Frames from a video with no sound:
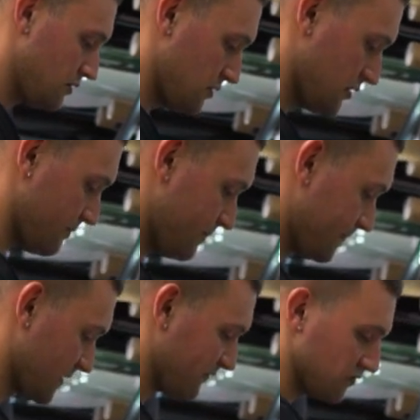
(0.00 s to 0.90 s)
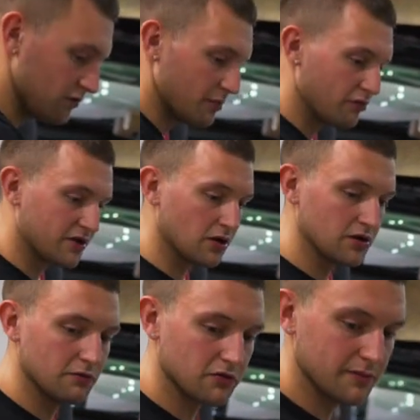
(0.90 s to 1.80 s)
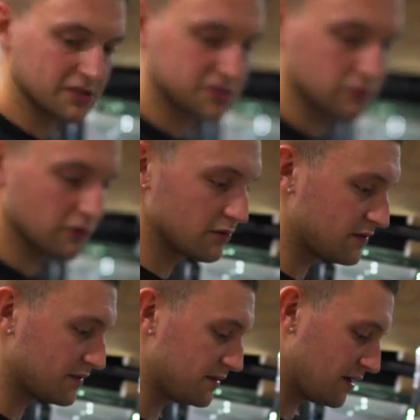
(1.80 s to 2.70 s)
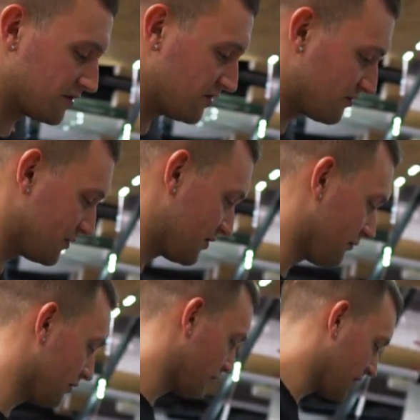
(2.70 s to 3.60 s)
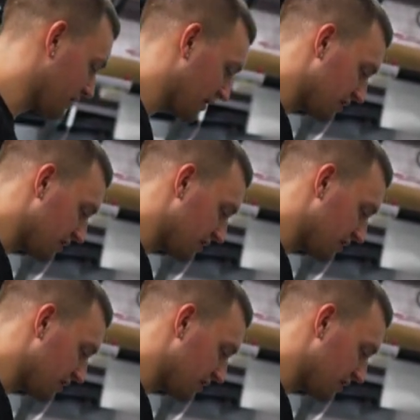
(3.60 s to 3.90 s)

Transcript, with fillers: Um, if you're doing a pre-cut, you want to make sure that the excess material around the